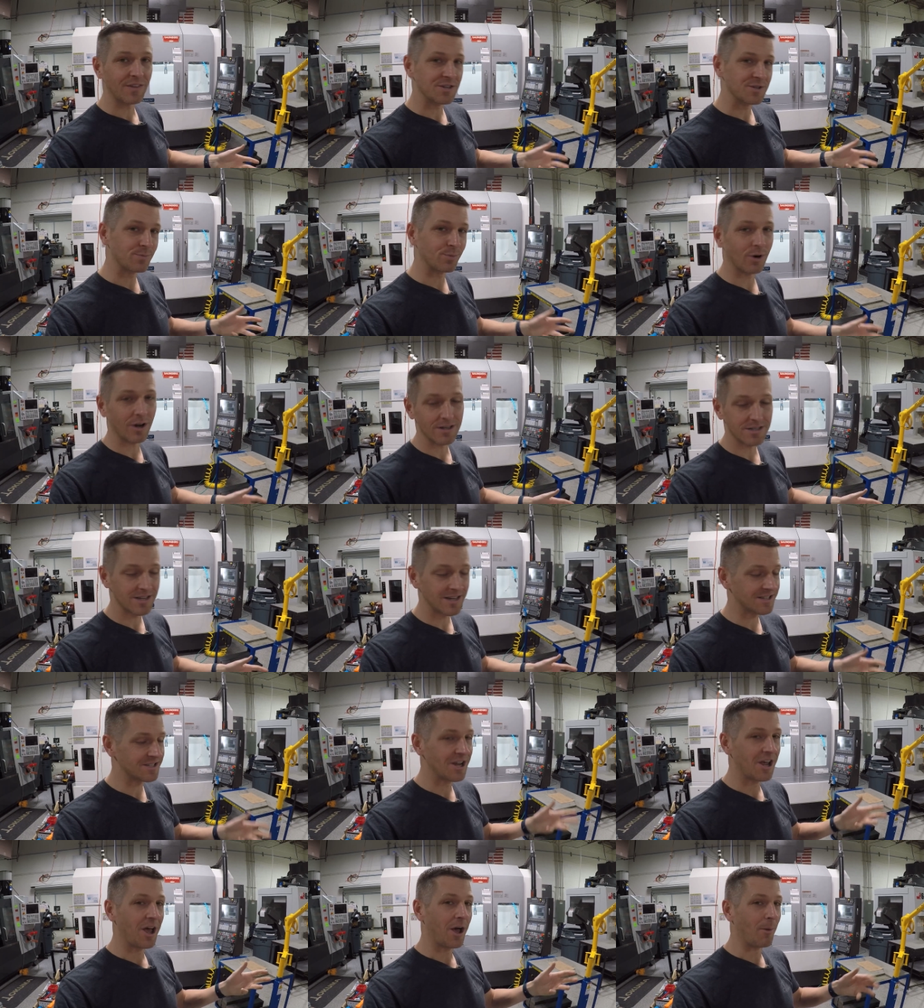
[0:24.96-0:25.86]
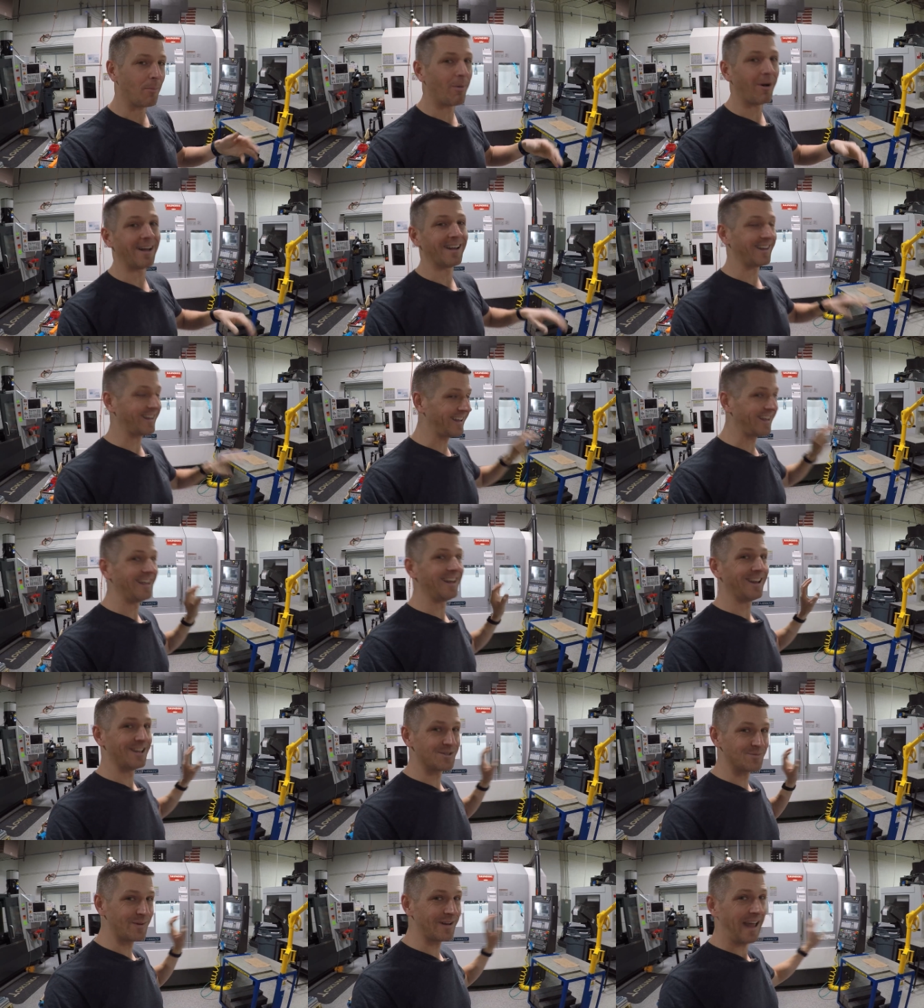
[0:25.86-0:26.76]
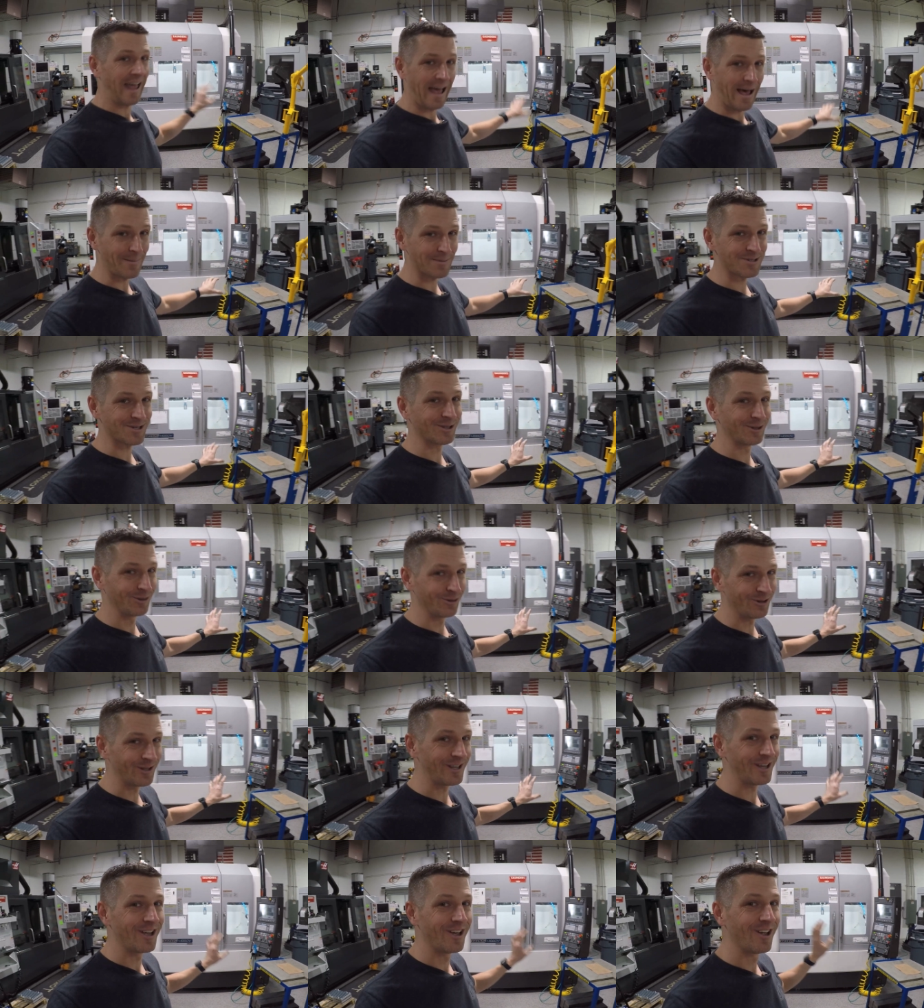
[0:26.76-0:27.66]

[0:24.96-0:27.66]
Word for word: this process, but it has been absolutely